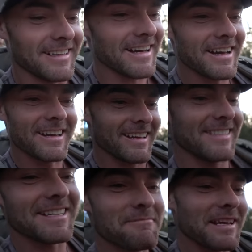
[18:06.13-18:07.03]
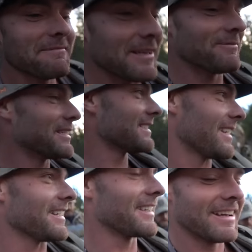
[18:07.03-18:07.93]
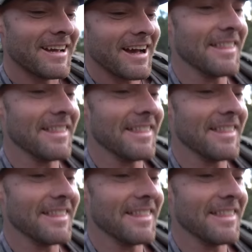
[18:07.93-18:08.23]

I, sometimes I'm just like, I